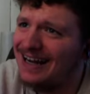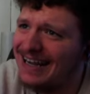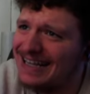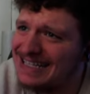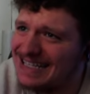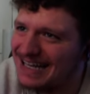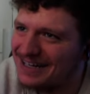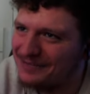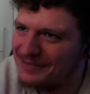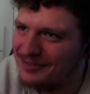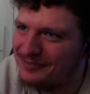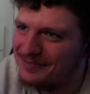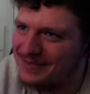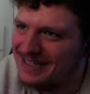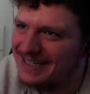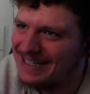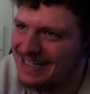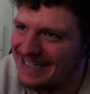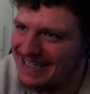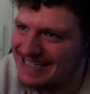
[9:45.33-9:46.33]
He's out of
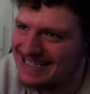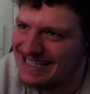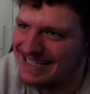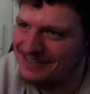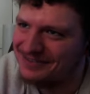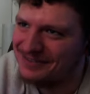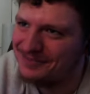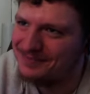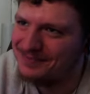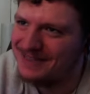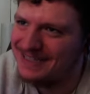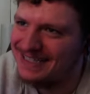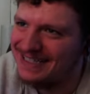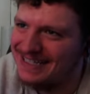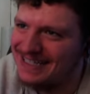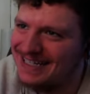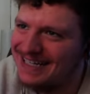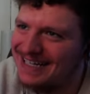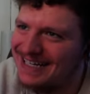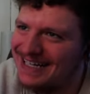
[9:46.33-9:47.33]
FP. He's out of FP.